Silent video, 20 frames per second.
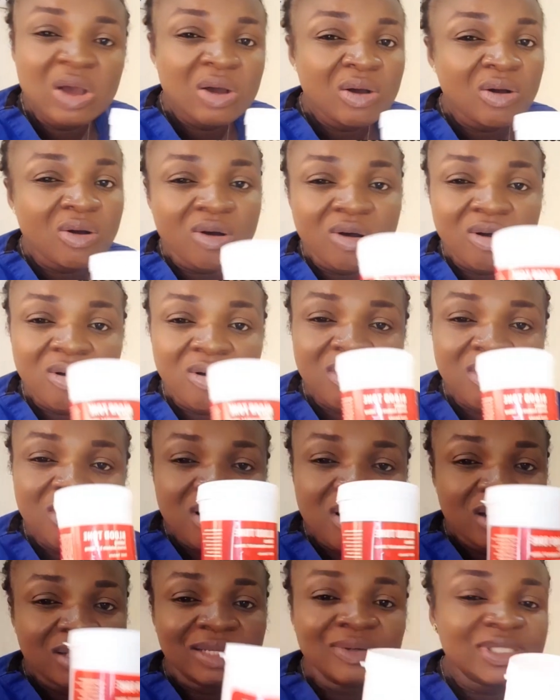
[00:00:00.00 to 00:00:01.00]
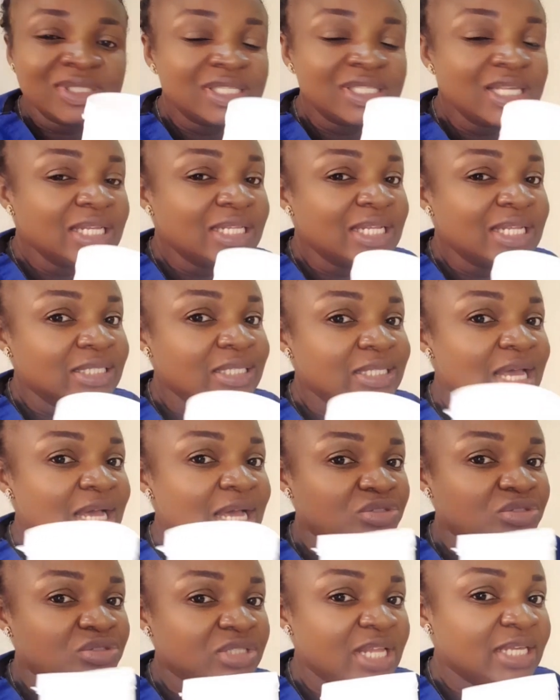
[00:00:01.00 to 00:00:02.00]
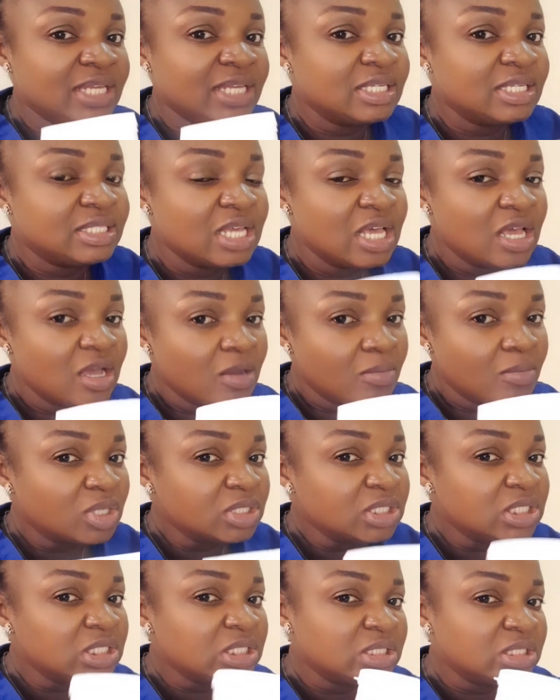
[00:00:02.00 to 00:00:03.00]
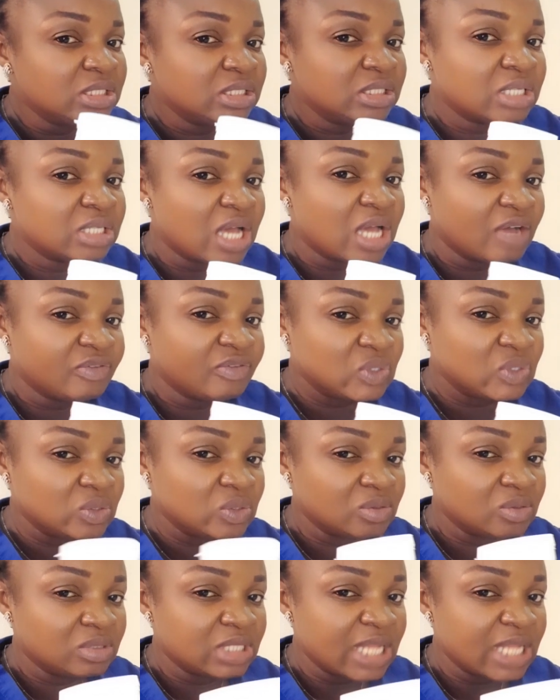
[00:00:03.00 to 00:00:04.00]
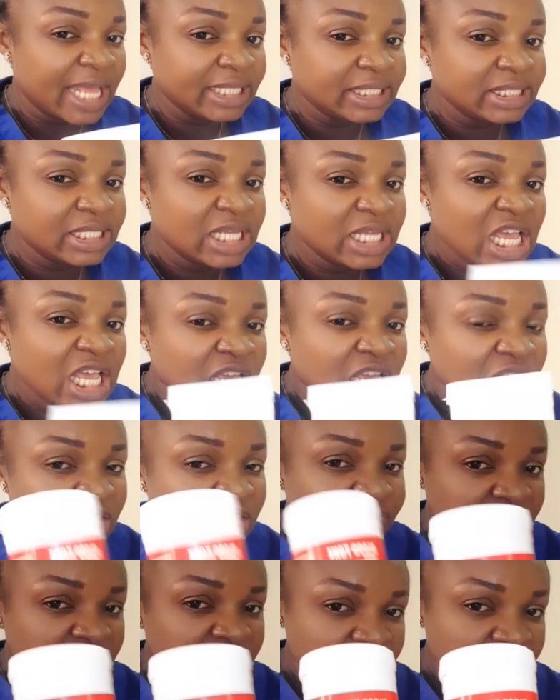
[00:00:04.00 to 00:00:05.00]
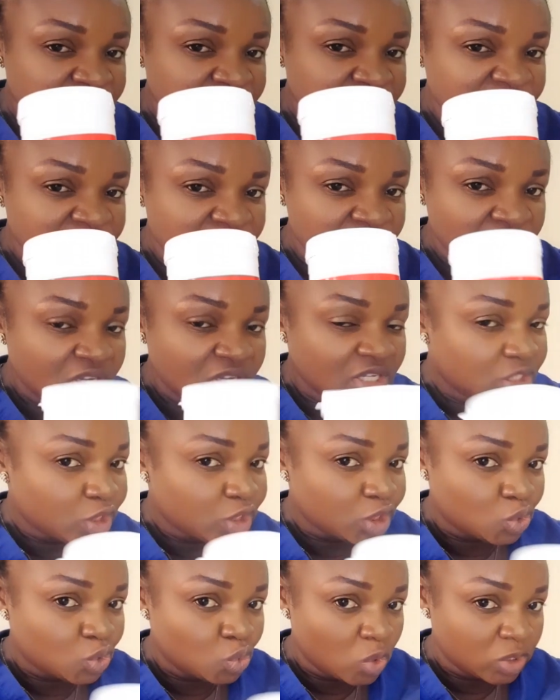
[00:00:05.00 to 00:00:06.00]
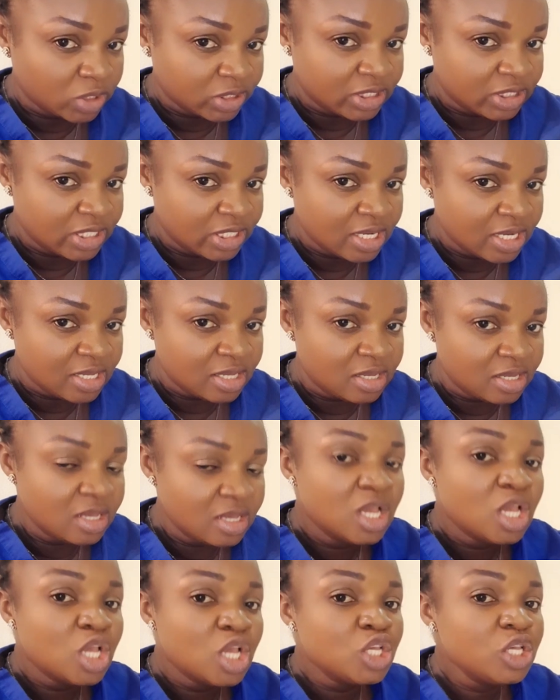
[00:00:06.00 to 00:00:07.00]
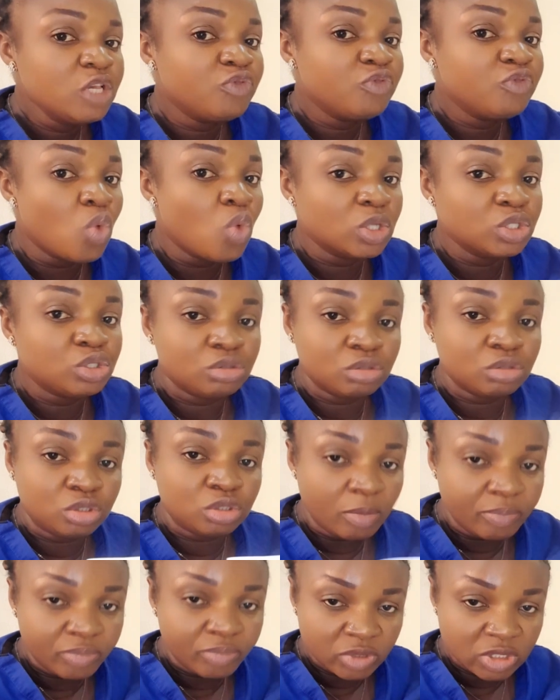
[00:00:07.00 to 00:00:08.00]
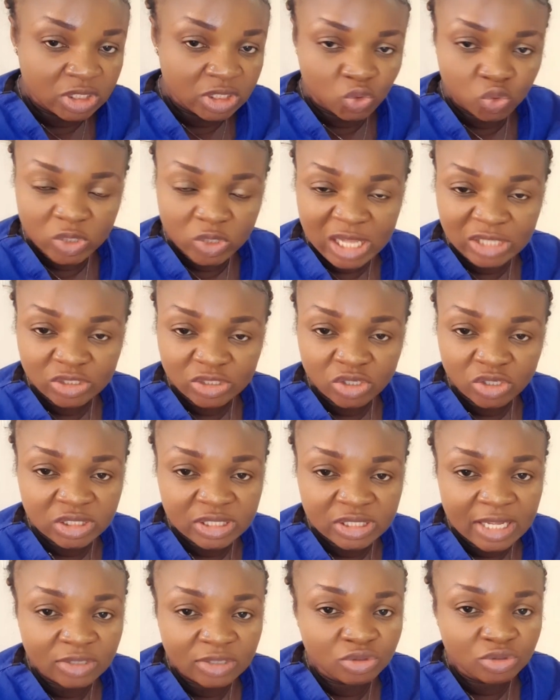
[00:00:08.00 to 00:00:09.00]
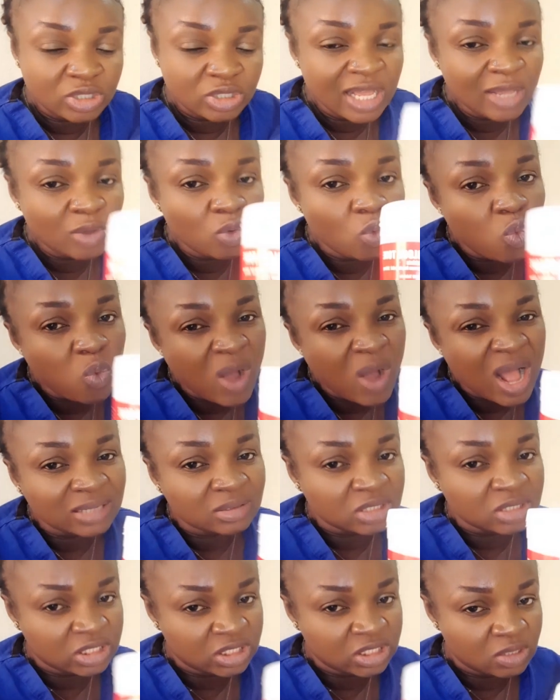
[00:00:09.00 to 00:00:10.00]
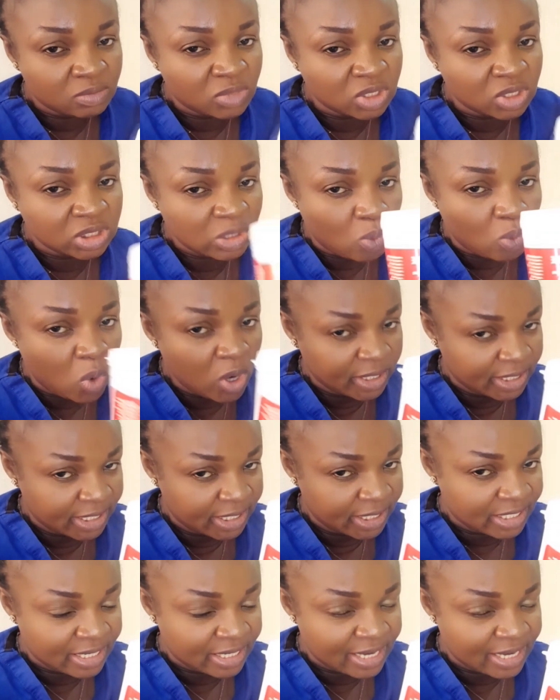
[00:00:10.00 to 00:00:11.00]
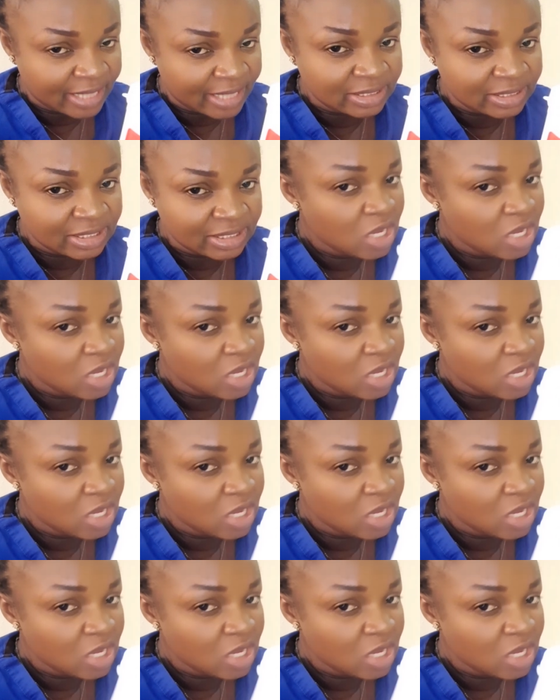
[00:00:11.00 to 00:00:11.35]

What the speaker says: Or they say I should take it morning, afternoon, night. Even this fesolate is once daily. If we want to double it, we can just take one in the morning, one in the night.